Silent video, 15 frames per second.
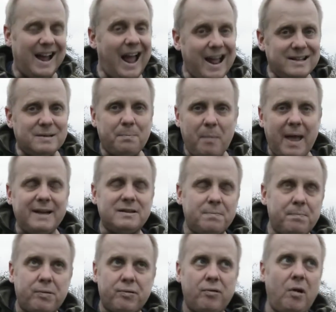it's
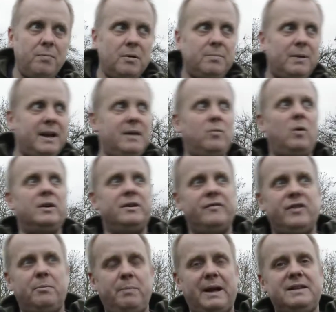probably one
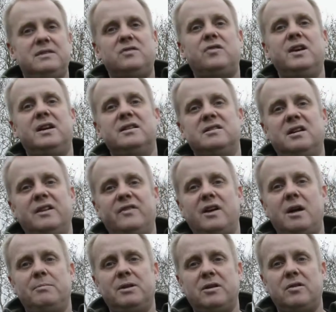of the best triggers I've
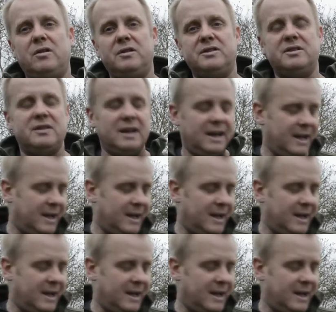come across.